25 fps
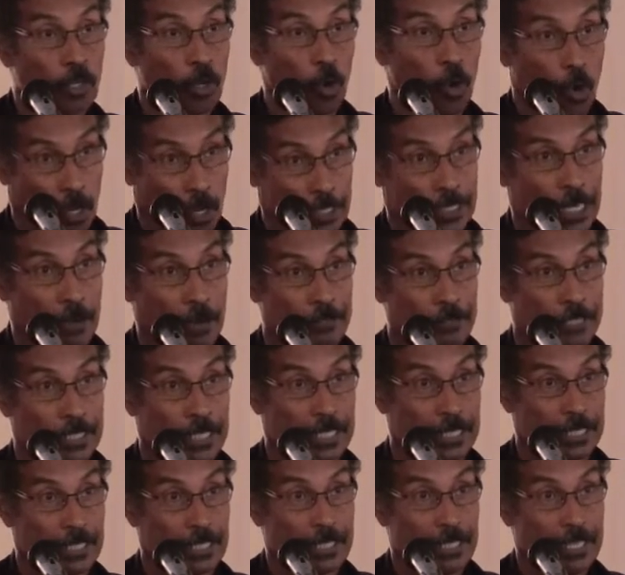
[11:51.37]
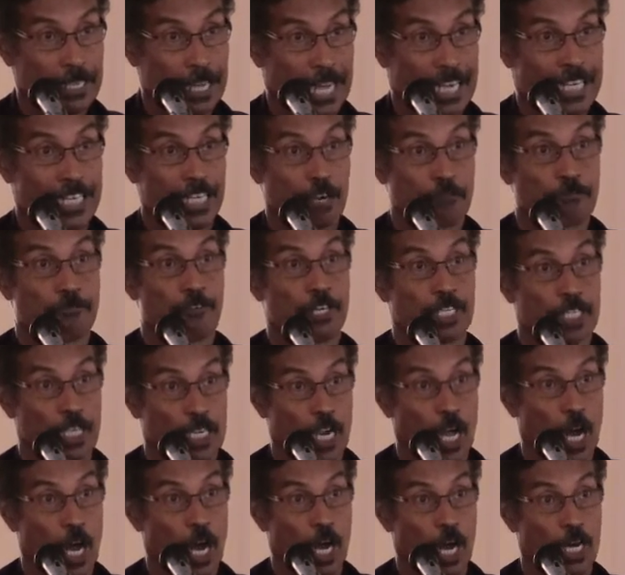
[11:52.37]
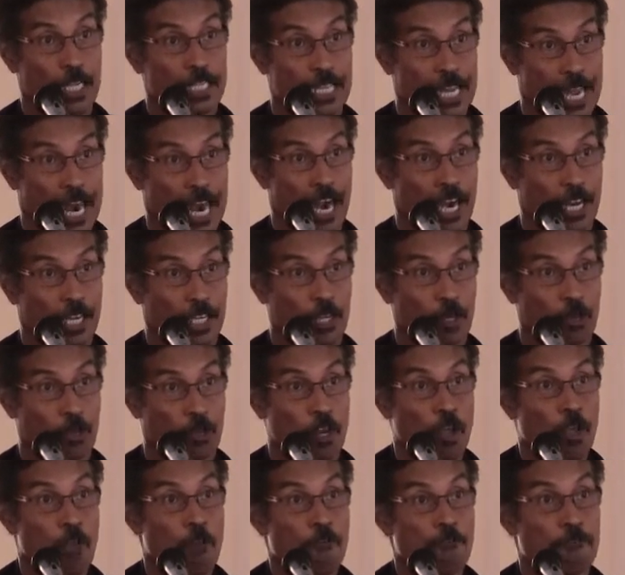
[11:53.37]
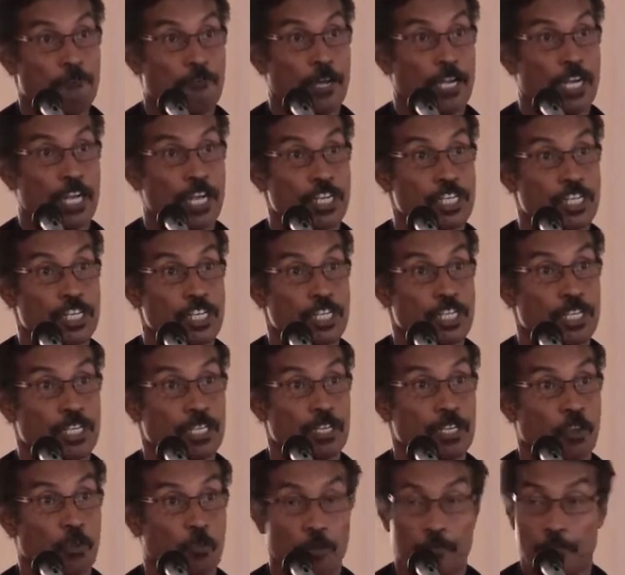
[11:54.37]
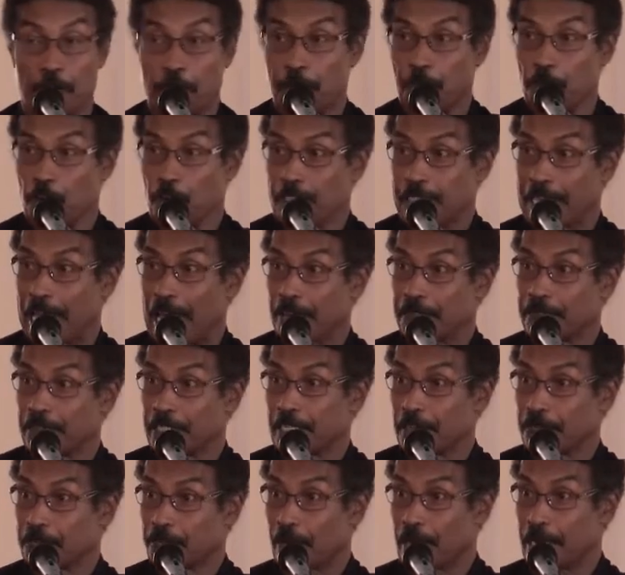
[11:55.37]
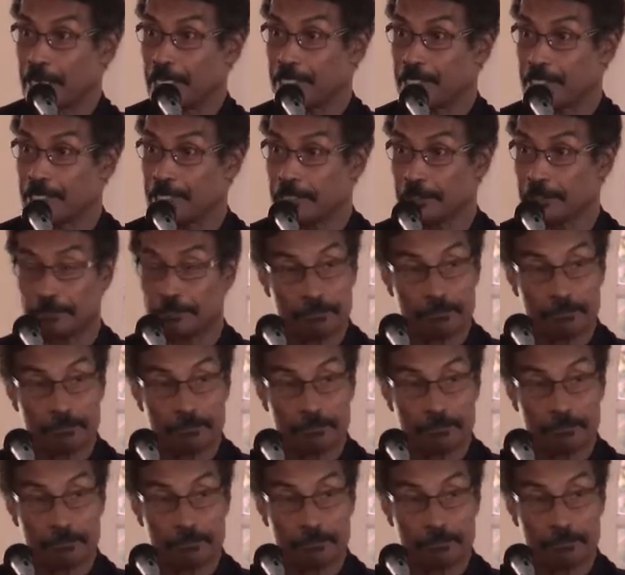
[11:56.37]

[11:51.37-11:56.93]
old covenant, and therefore the law, they argued, finished with the first advent of Christ.